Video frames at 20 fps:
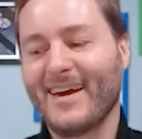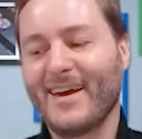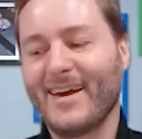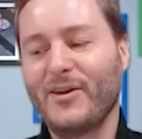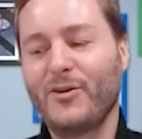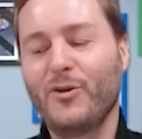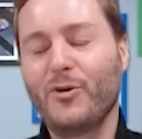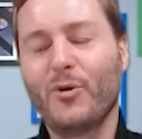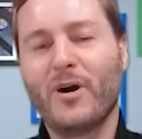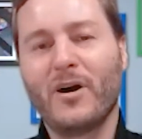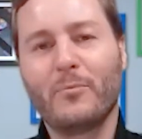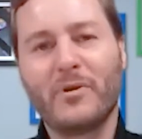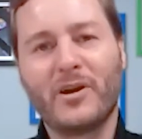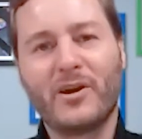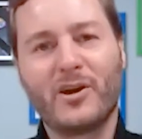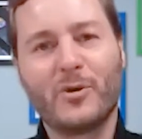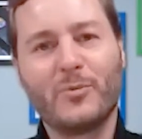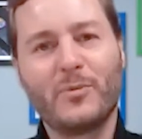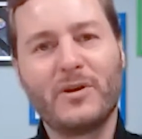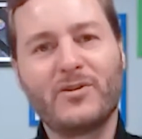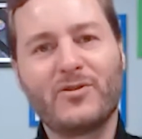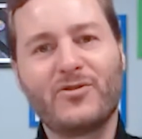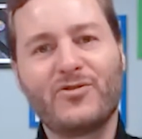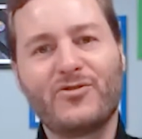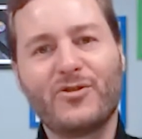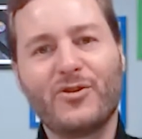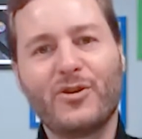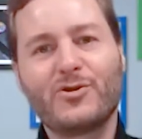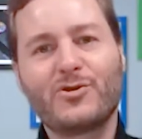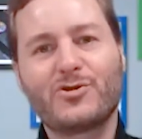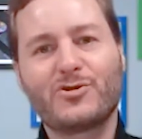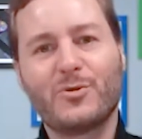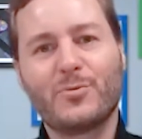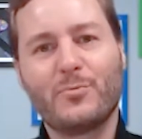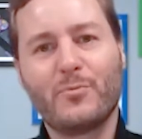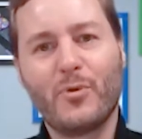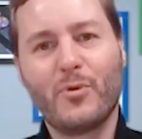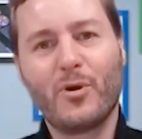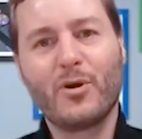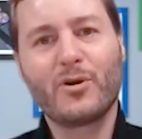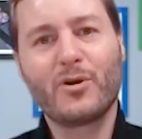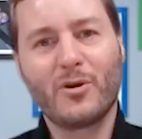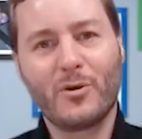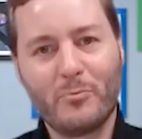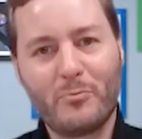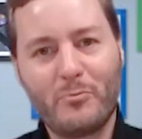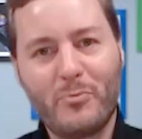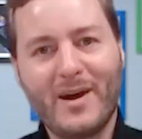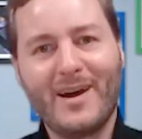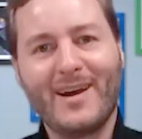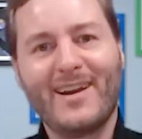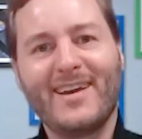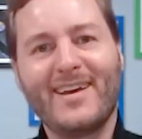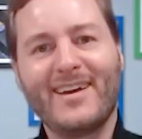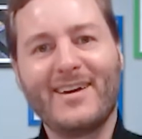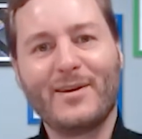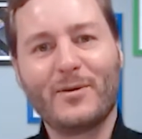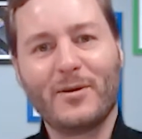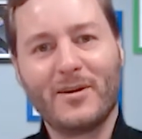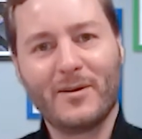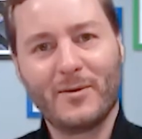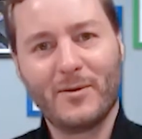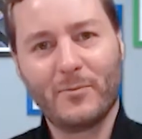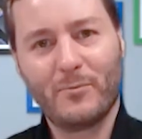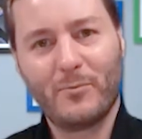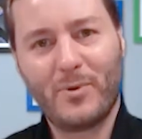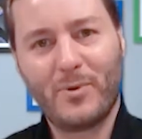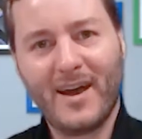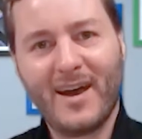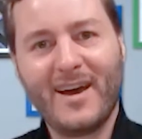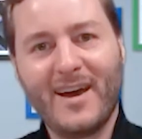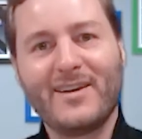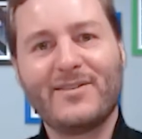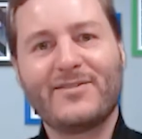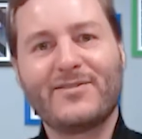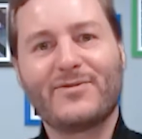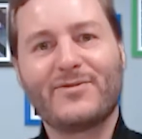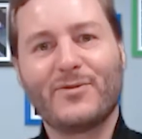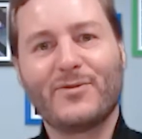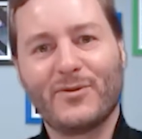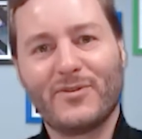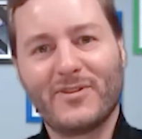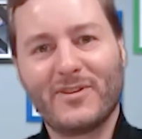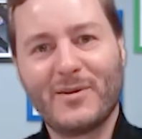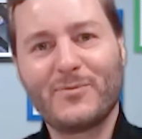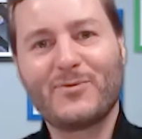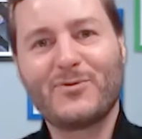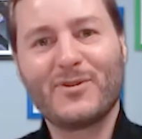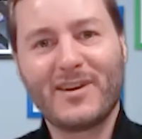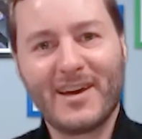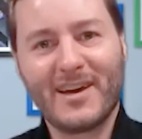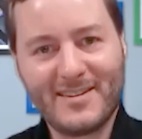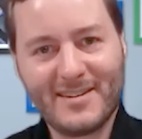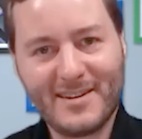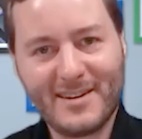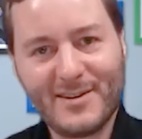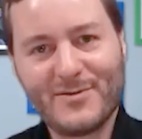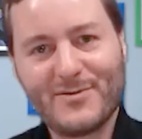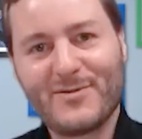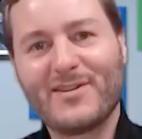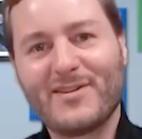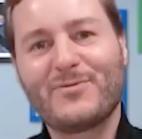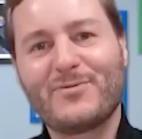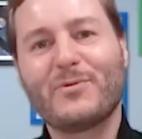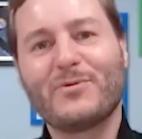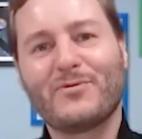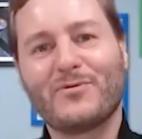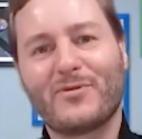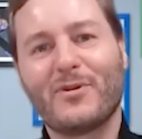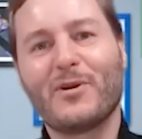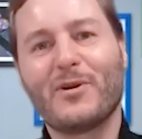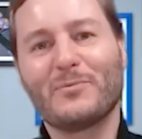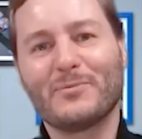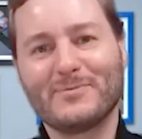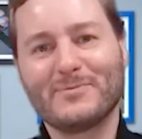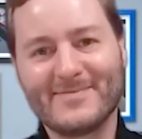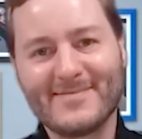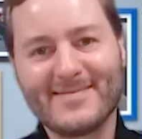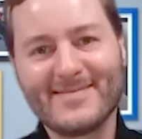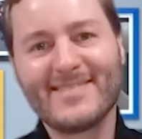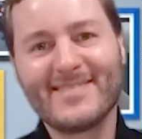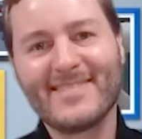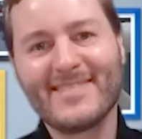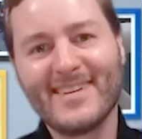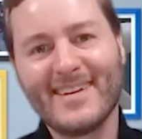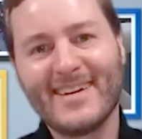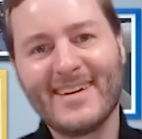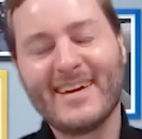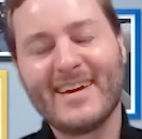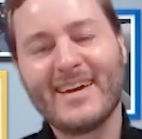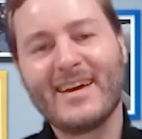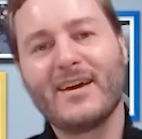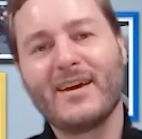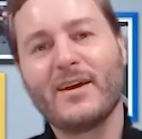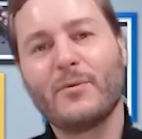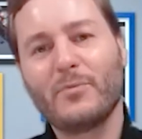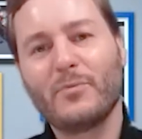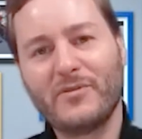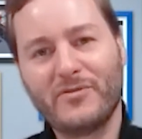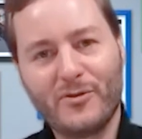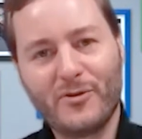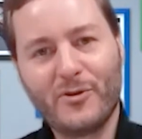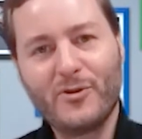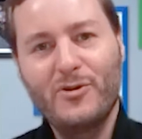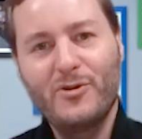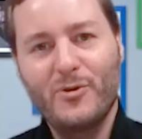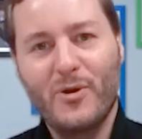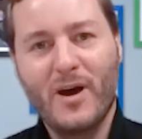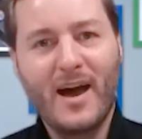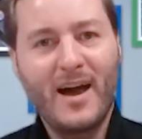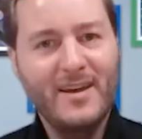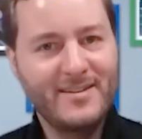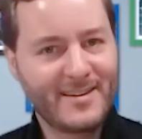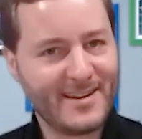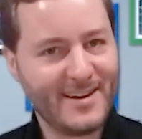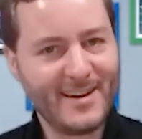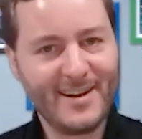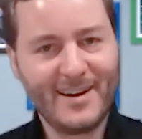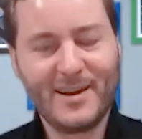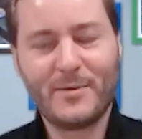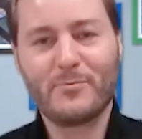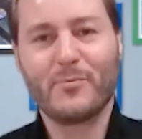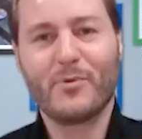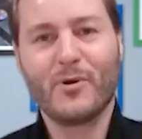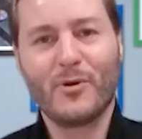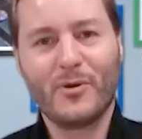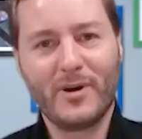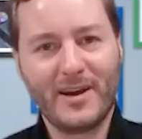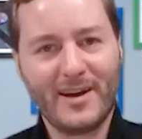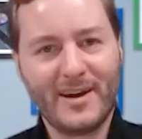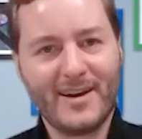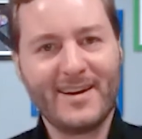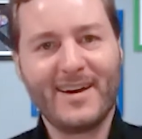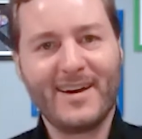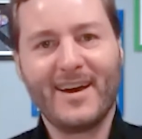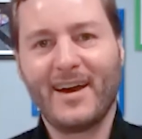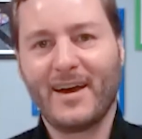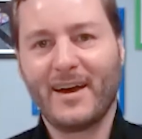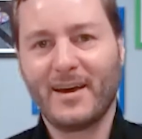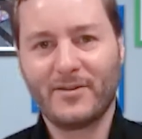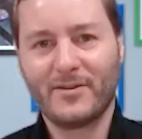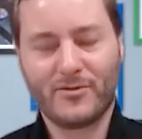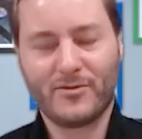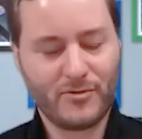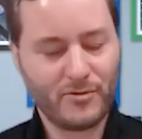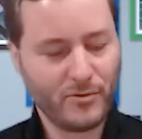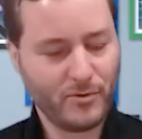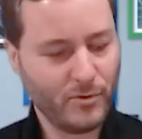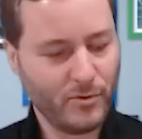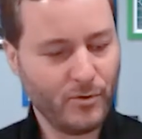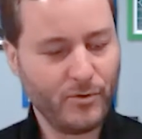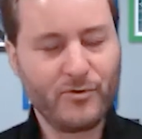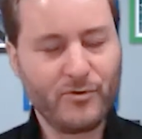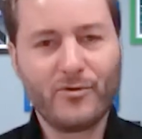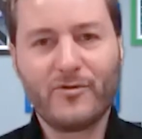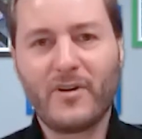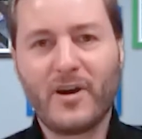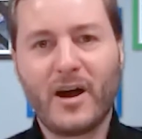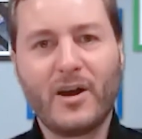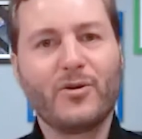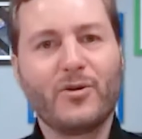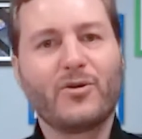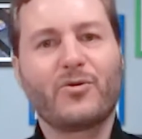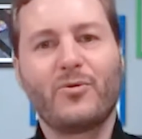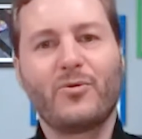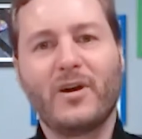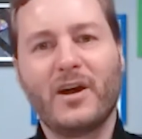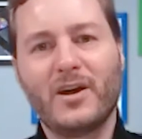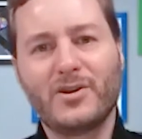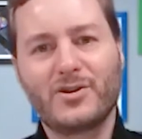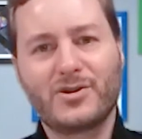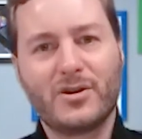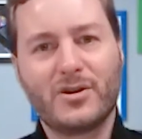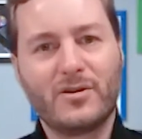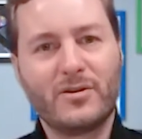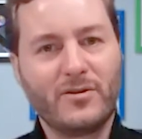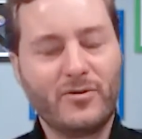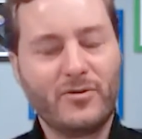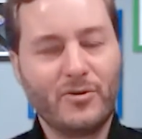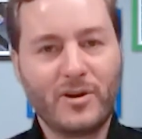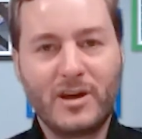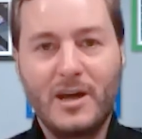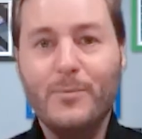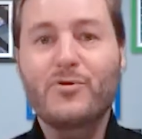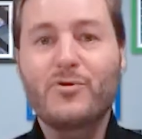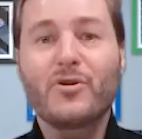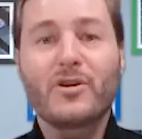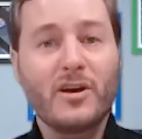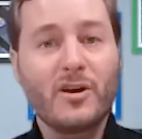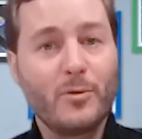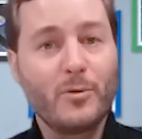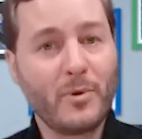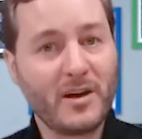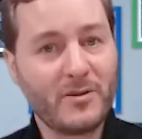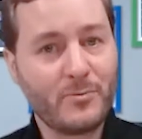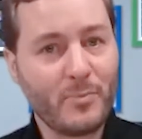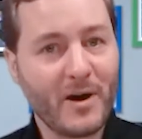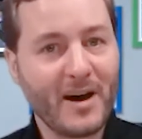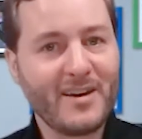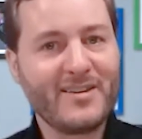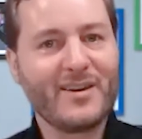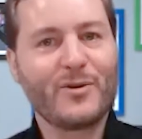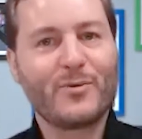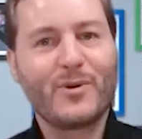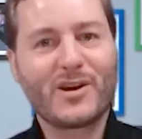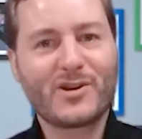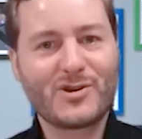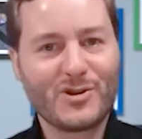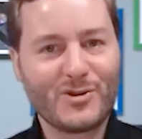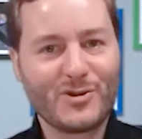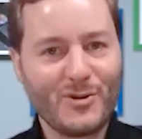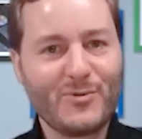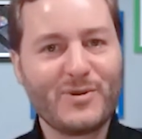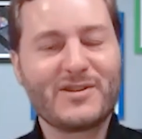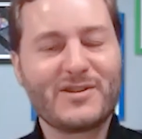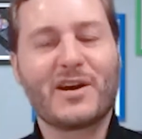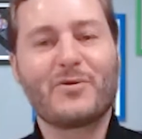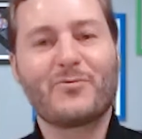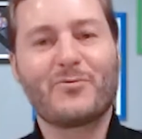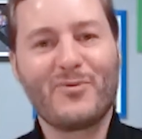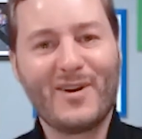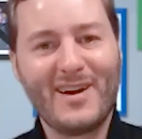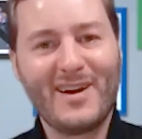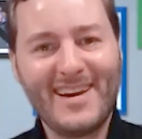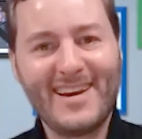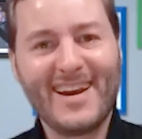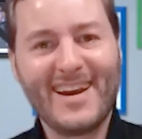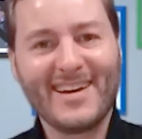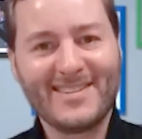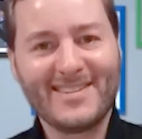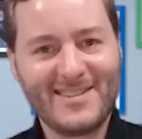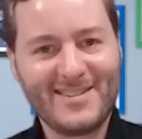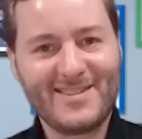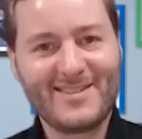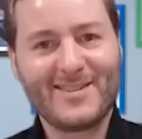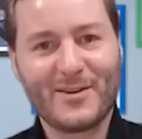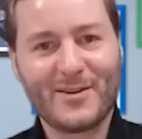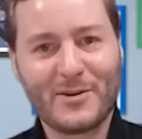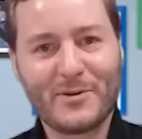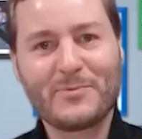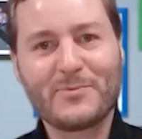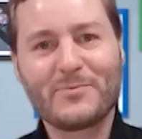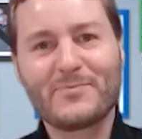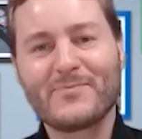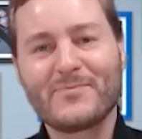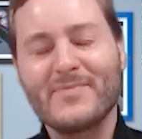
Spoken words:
you are becoming such a more compelling place for them to get investment from. Before you had clearly Boeing and all the value creation. You keep talking about bidirectional, which I really like this term.